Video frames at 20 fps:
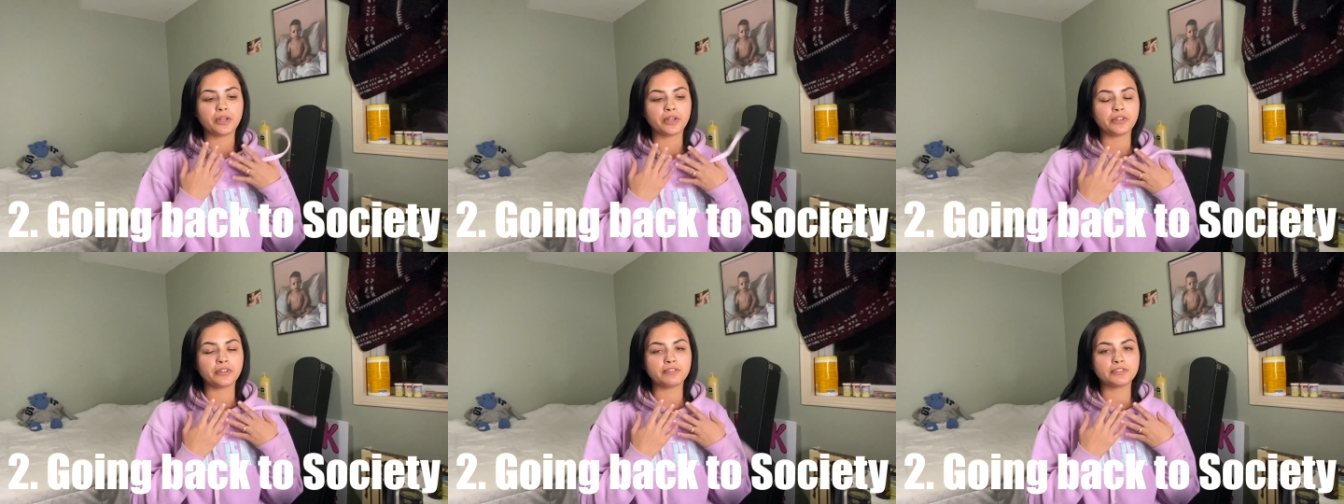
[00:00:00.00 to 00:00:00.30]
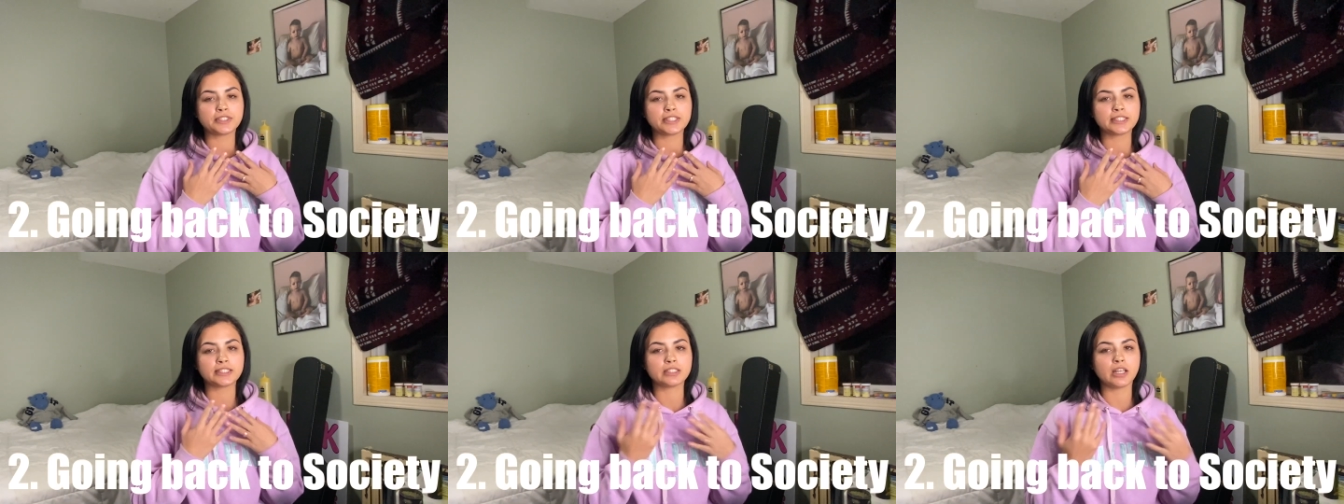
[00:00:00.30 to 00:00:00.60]
of
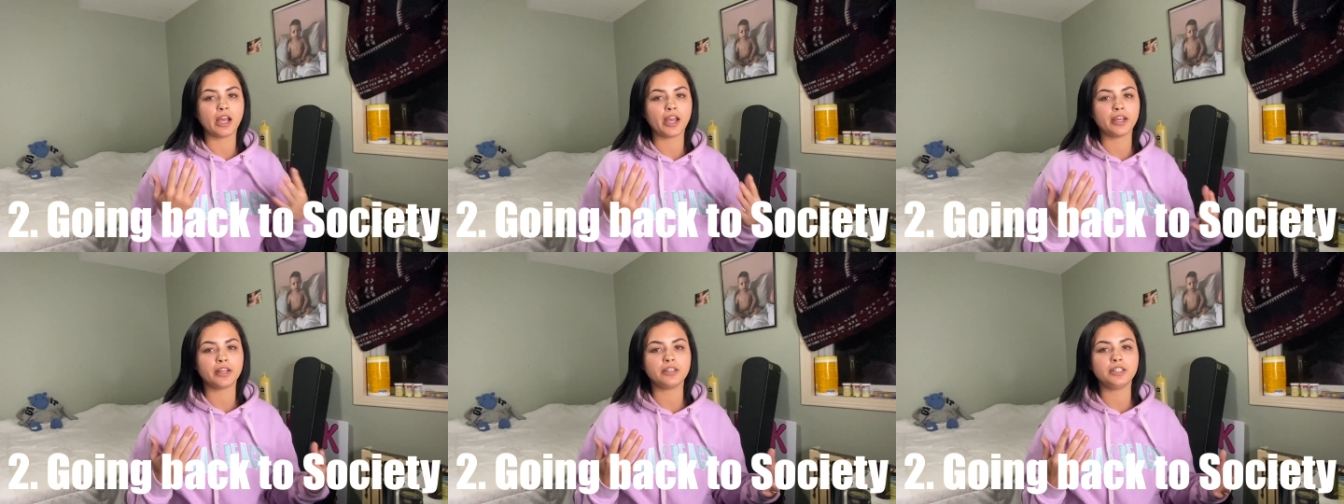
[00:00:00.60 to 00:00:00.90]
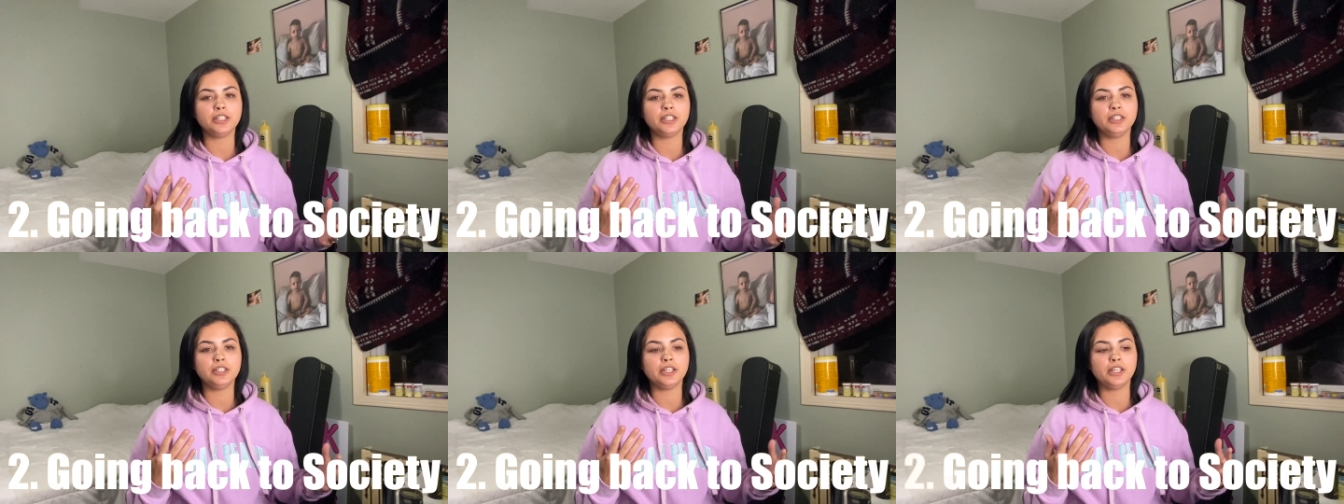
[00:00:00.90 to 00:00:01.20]

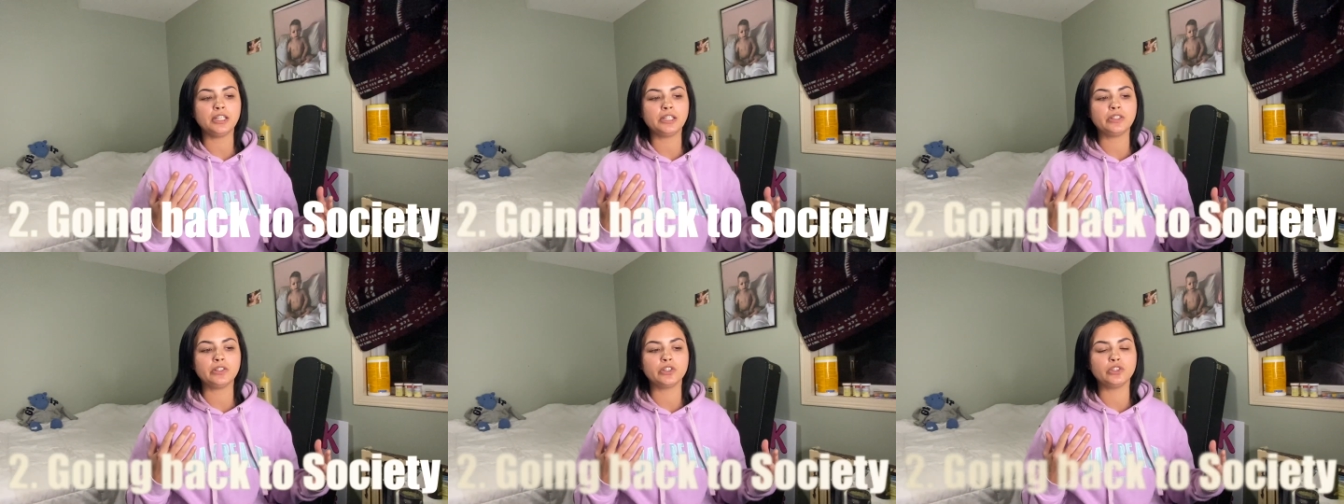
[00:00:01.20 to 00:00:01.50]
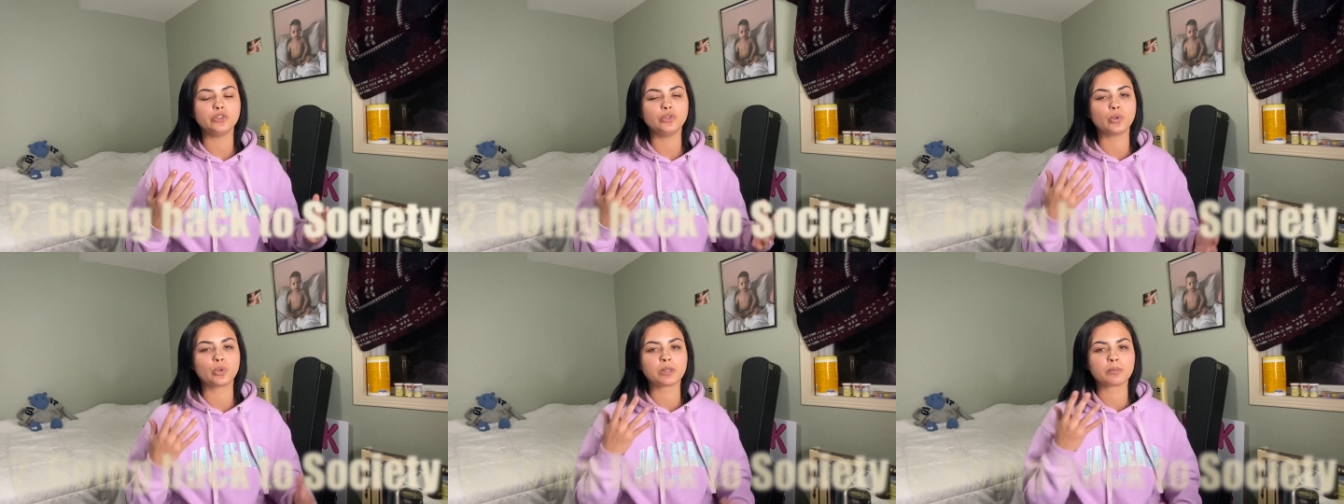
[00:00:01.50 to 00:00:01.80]
society in a
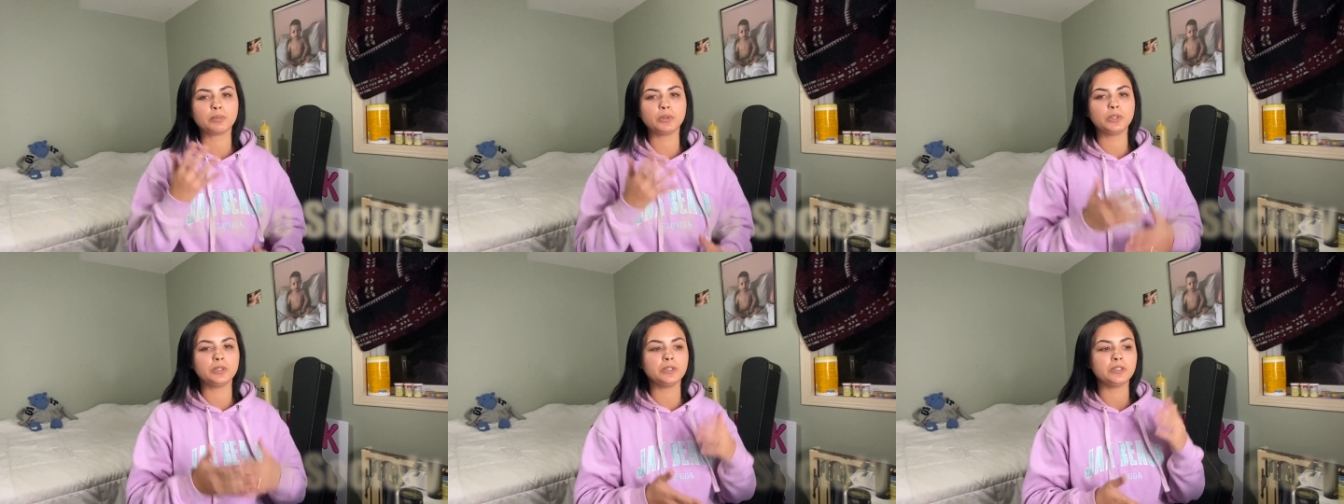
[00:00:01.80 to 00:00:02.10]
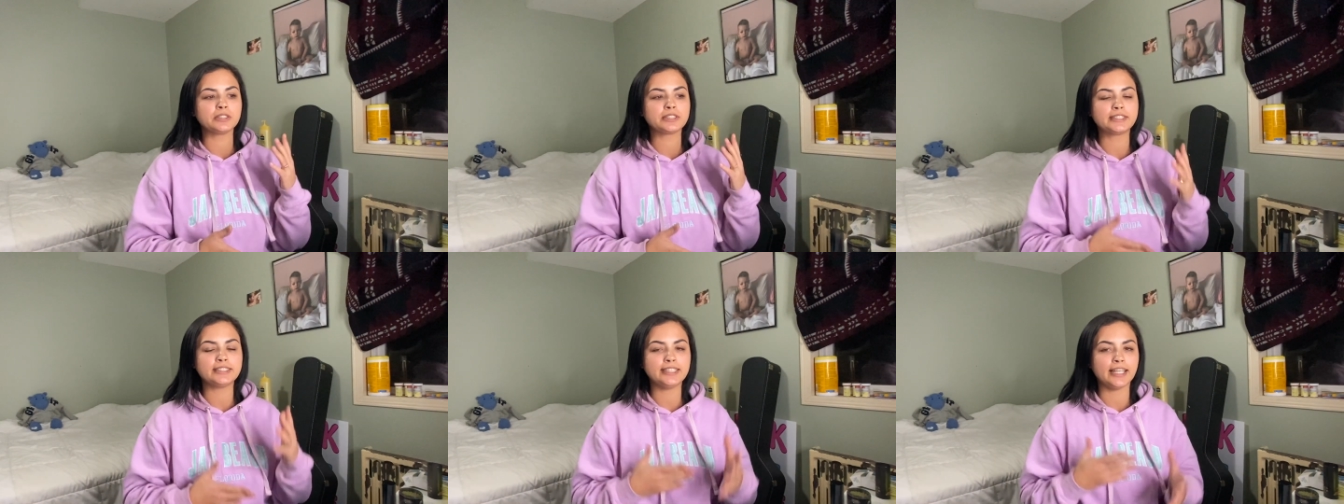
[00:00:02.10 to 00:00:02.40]

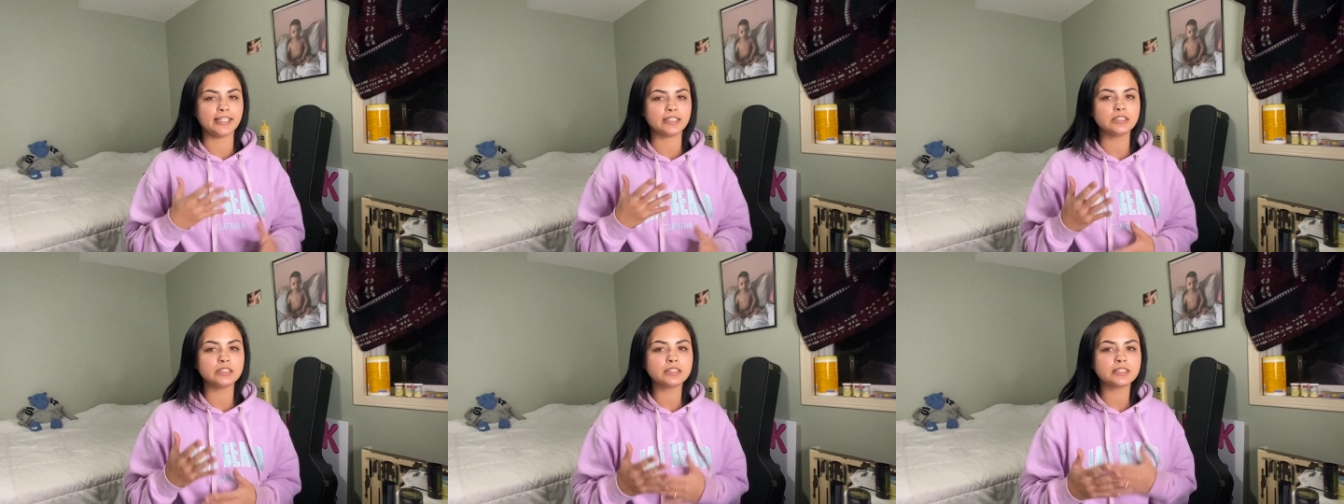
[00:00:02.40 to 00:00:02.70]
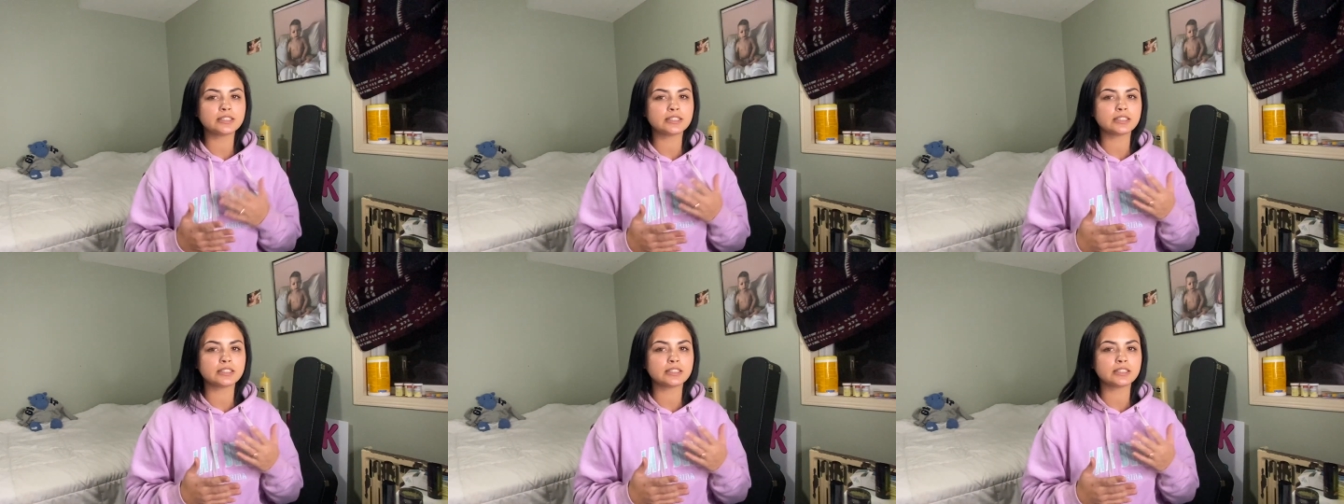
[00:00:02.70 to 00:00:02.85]
normal sense